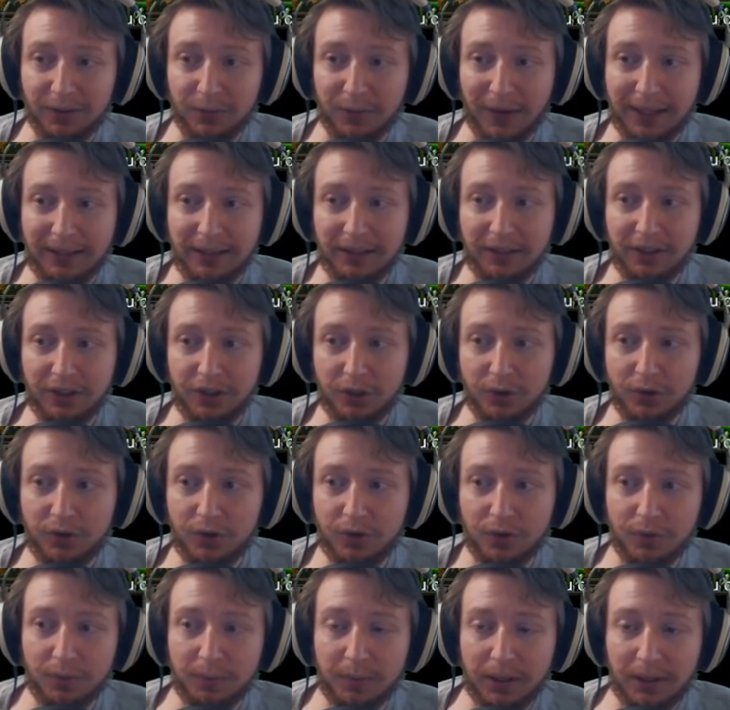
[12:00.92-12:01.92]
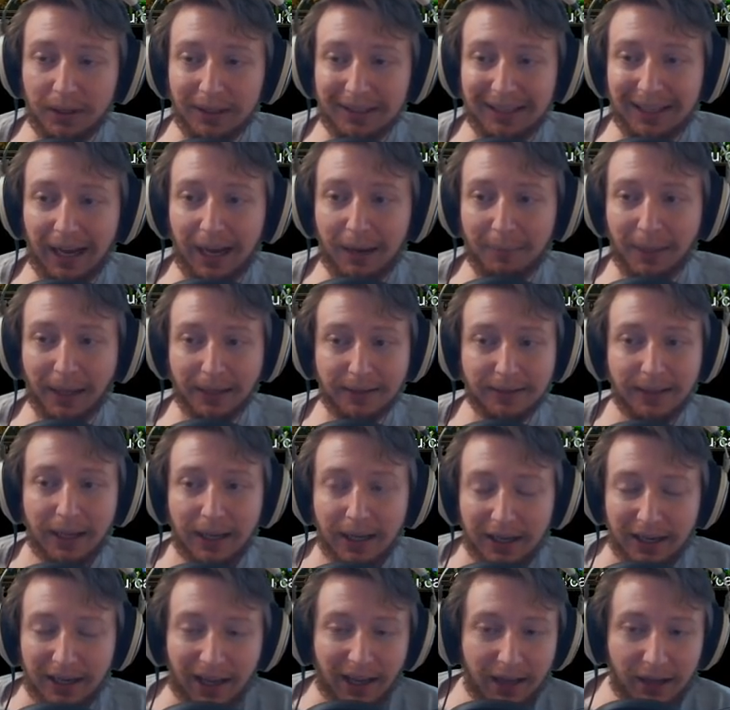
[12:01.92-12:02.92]
writing the YouTube comment.
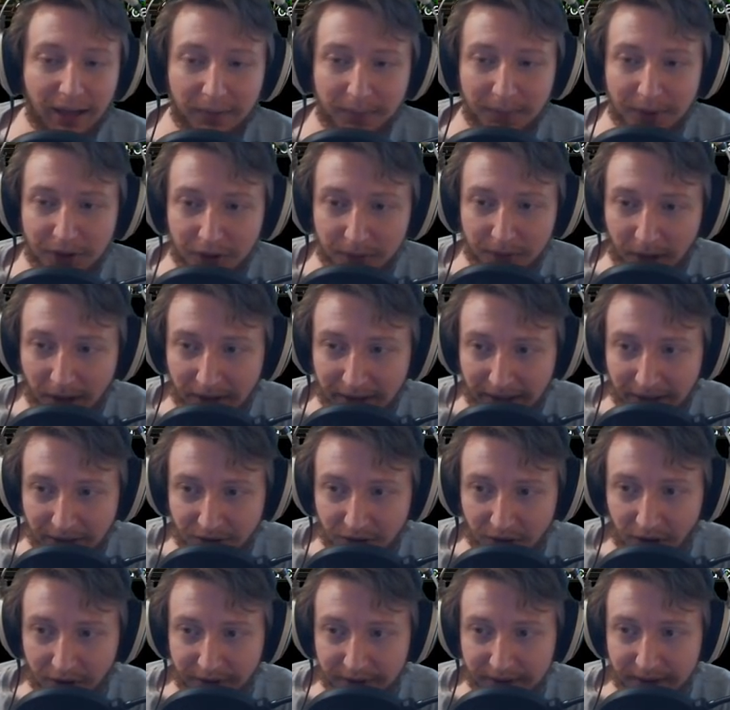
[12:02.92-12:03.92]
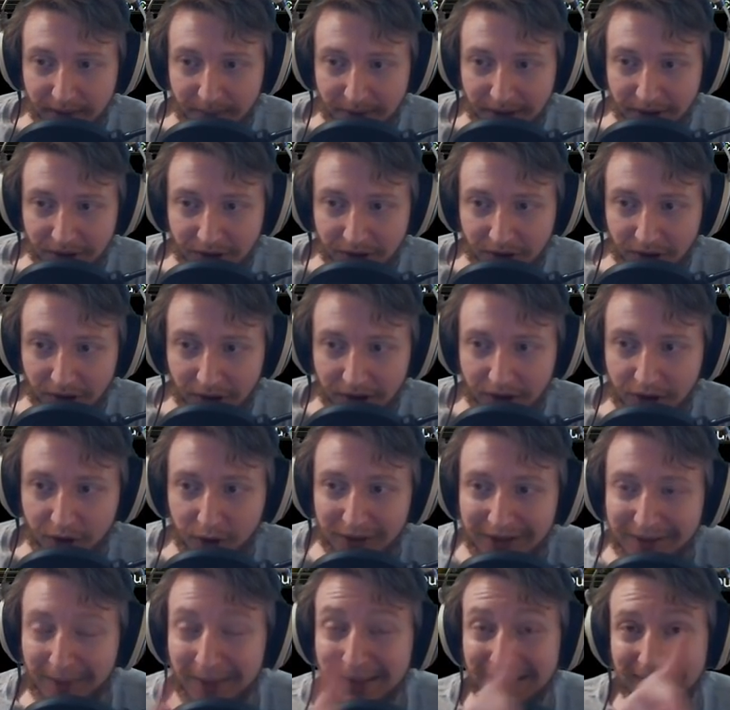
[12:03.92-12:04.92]
Oh, Mister Broadcaster, all the cemeteries are already too
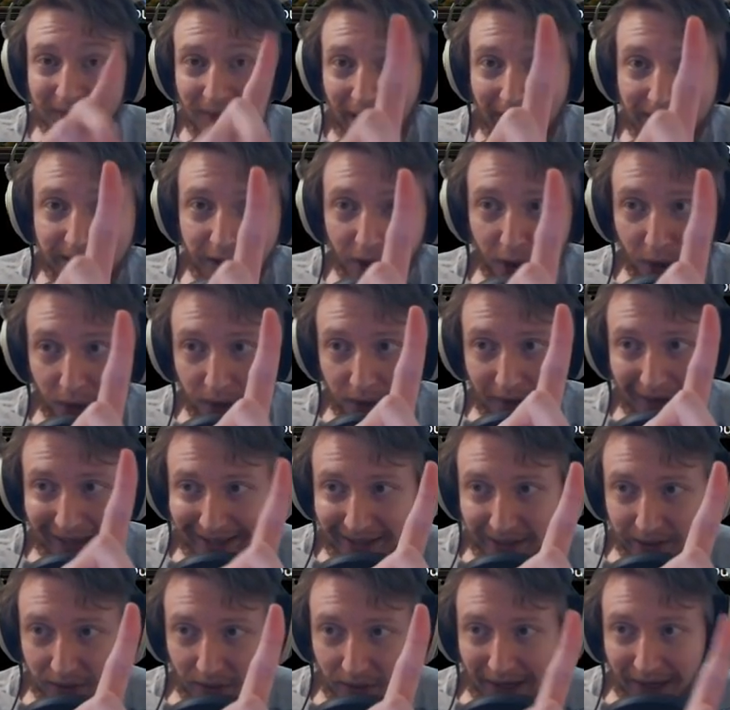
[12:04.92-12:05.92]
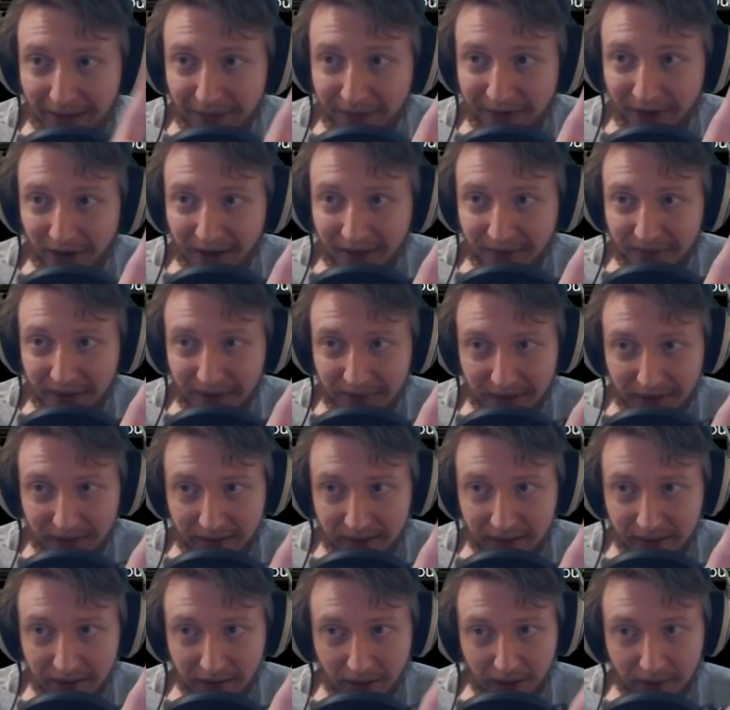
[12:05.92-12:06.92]
expensive. I know, I know. I've thought of
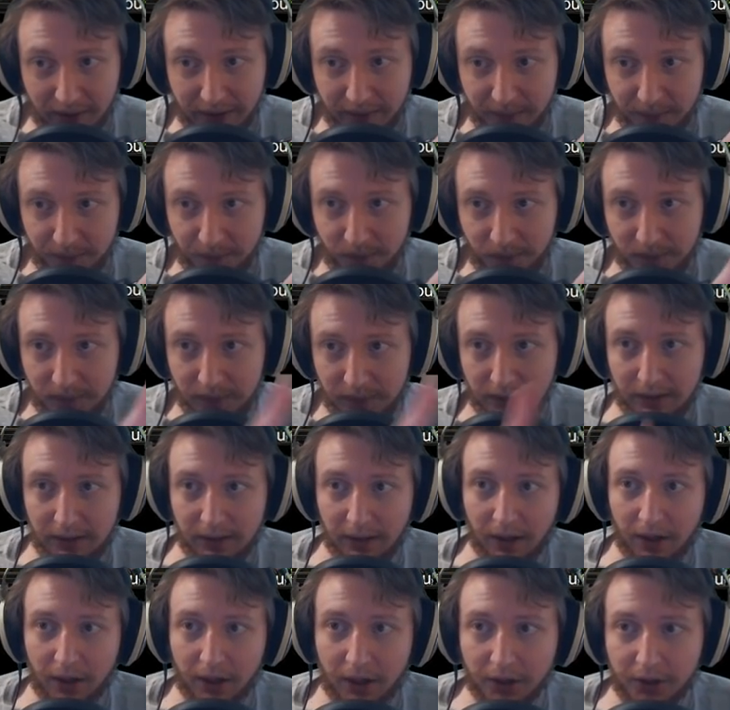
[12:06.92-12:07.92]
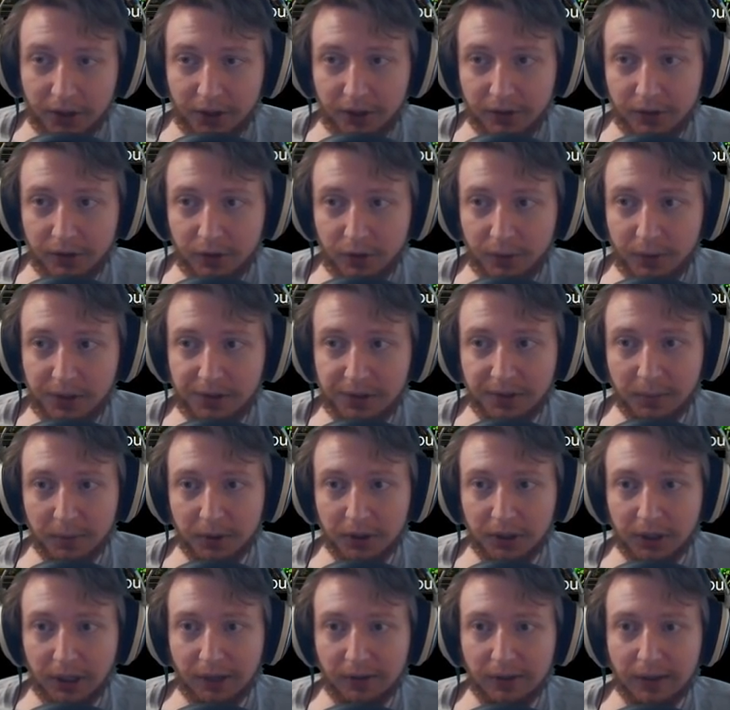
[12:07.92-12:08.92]
everything, all right? Hush, sweet summer
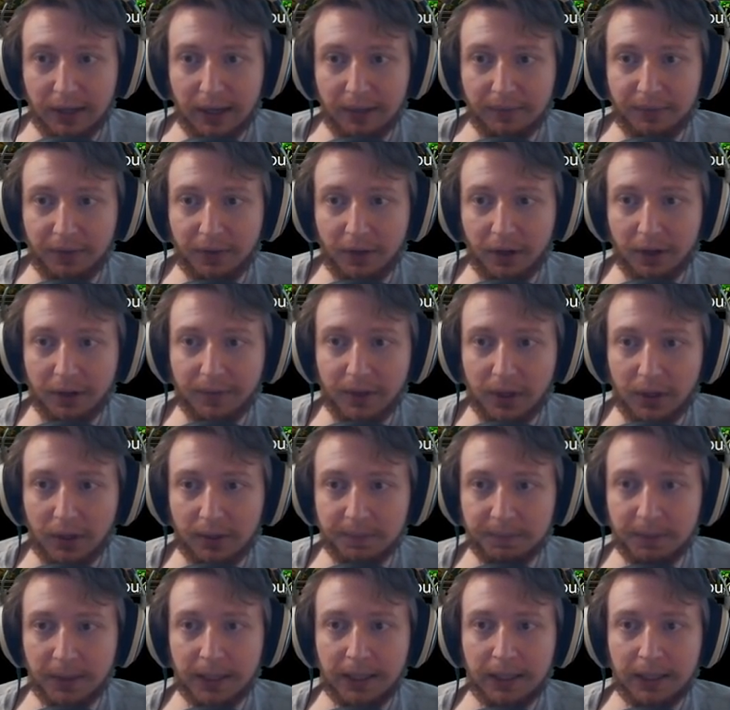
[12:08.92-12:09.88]
child. I've thought of it all.